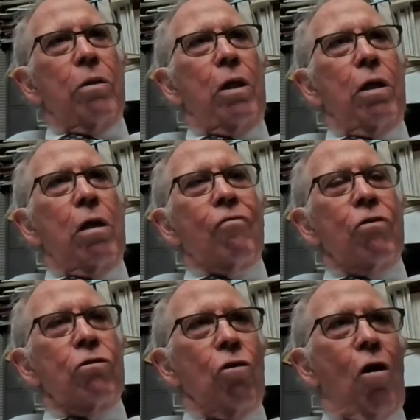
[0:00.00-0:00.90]
the
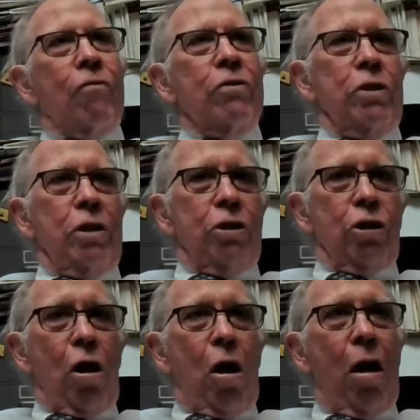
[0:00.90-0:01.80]
governor's office in
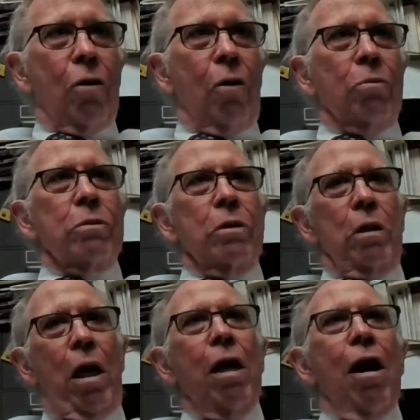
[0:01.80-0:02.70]
Chicago.
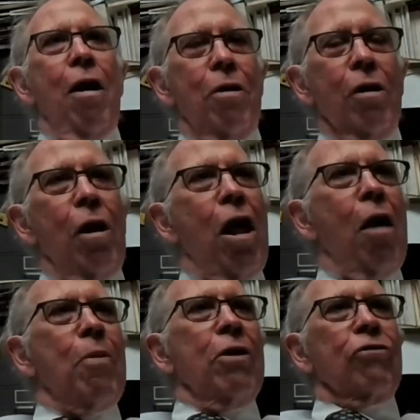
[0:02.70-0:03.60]
I hired a
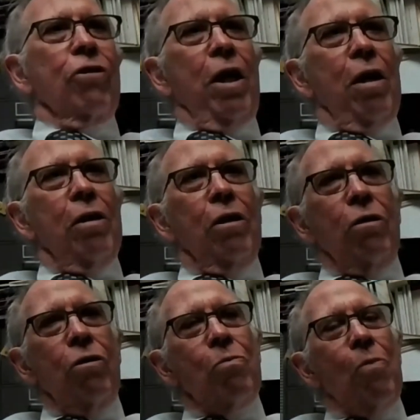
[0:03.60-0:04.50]
lobbyist again
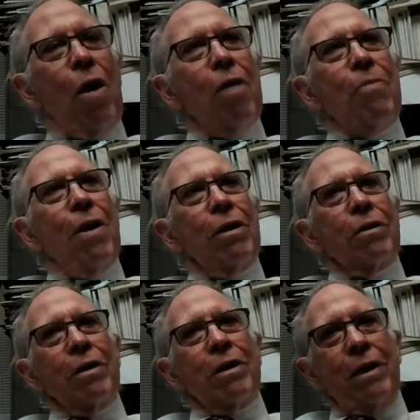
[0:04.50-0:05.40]
to do my bit.
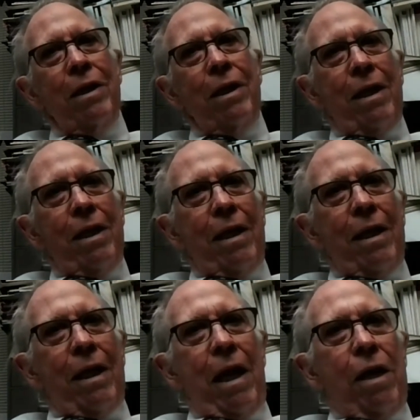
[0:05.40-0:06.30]

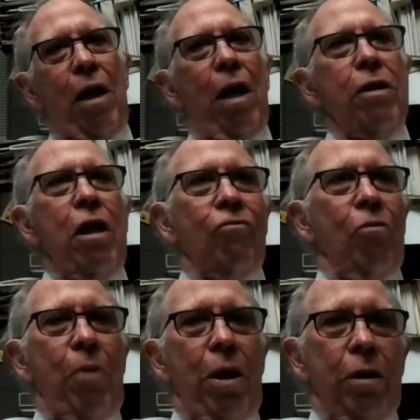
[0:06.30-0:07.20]
And I'd
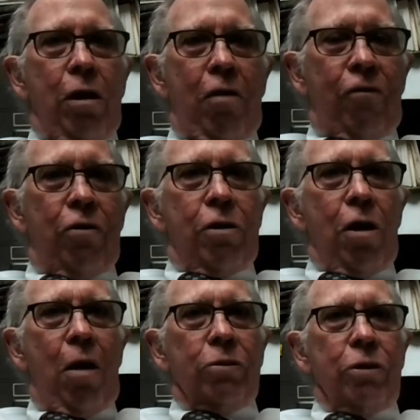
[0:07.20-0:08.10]
never met Governor
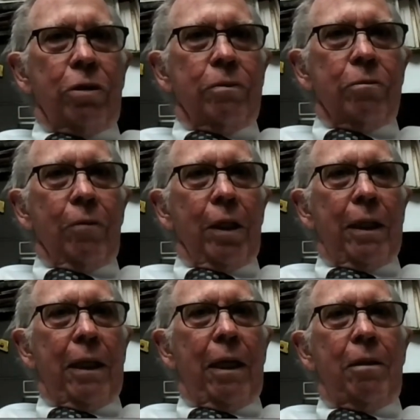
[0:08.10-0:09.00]
Thompson.
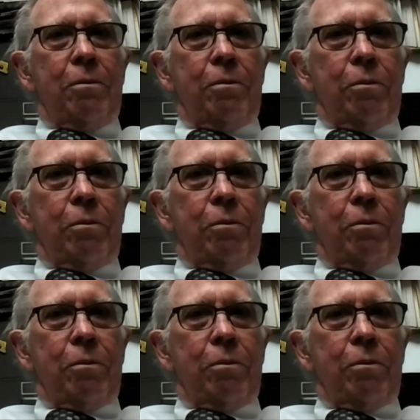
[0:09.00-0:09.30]
But